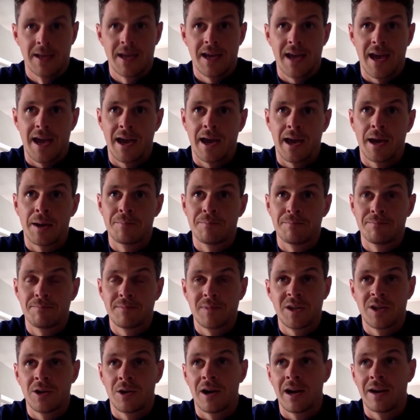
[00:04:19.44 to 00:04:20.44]

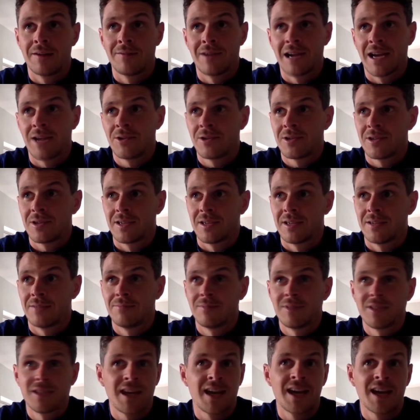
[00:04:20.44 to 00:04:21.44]
I've actually
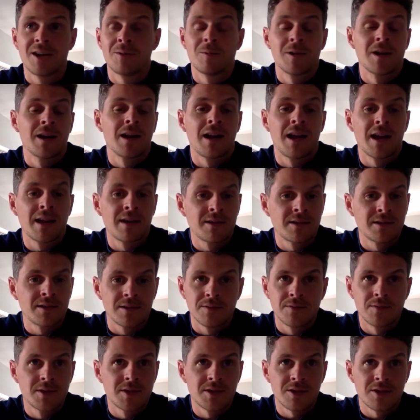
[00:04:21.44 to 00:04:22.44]
skated with the likes
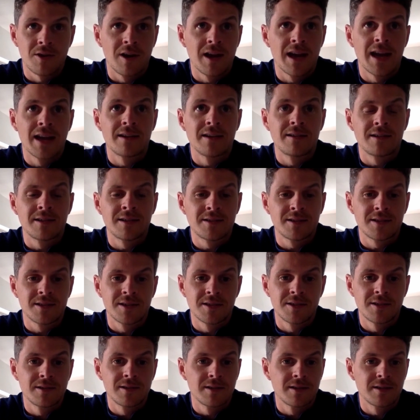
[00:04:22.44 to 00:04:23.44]
of Scott
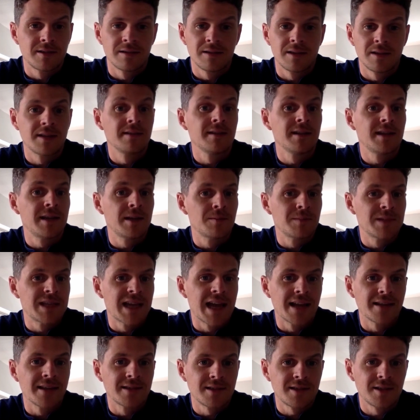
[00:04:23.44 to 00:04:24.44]
Henderson and Liam
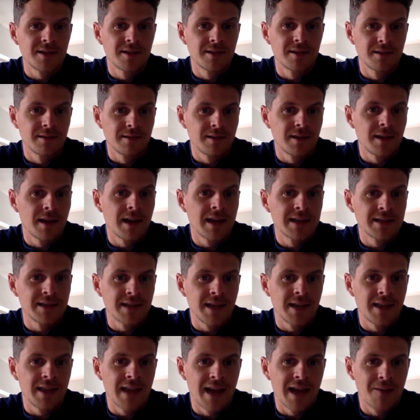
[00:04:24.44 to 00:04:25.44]
Danskin, guys
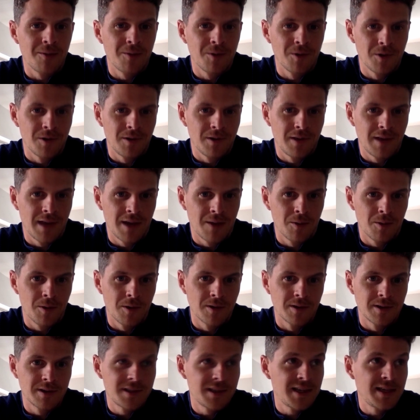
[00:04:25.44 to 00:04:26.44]
like that were
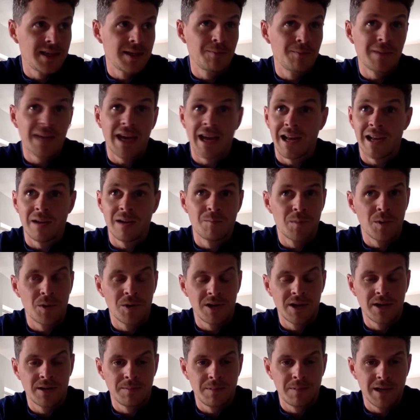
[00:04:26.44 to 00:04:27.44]
on the team. Callum
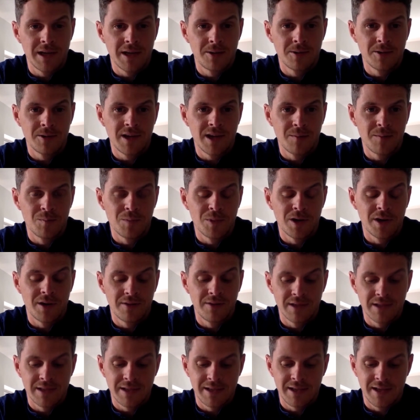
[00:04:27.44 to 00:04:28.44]
Boyd played with him
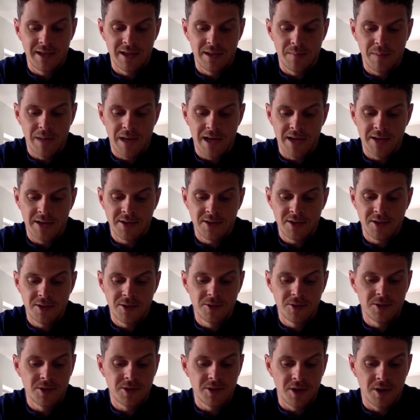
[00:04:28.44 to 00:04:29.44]
previously in the past
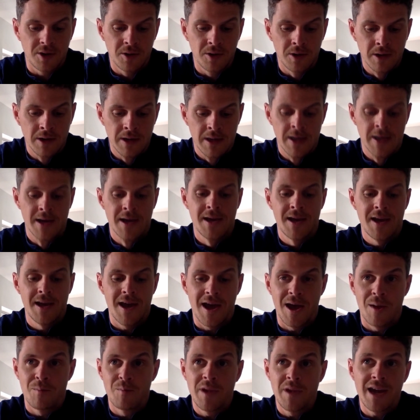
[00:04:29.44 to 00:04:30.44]
too. So,
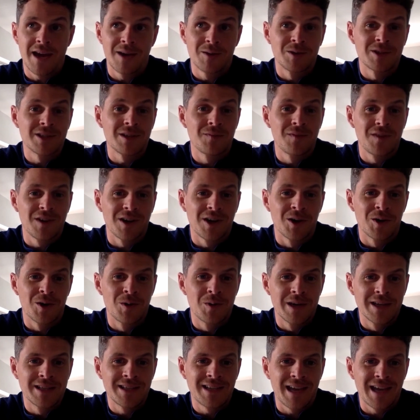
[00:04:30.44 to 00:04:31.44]
yeah, it was something I
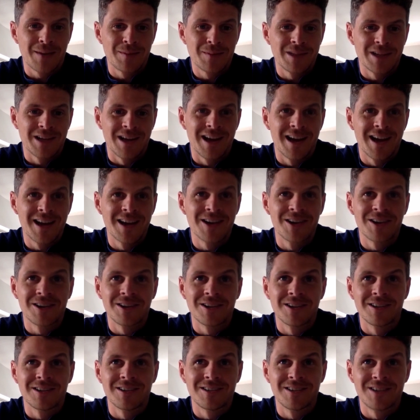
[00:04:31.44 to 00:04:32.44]
always kept an eye
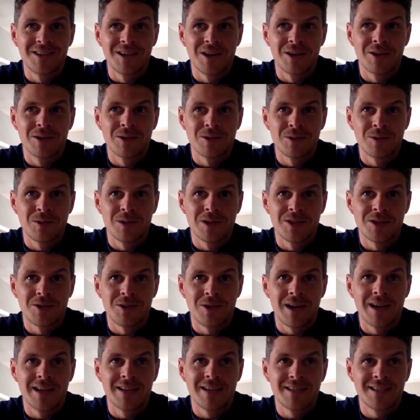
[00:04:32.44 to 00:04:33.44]
on, and it was always
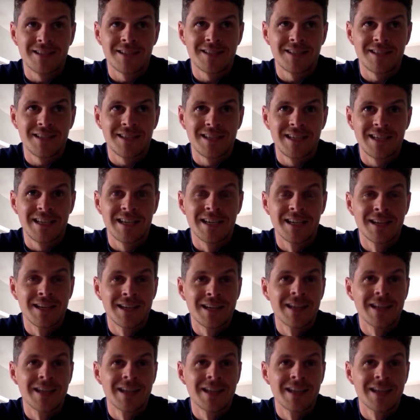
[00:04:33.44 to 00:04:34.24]
great to see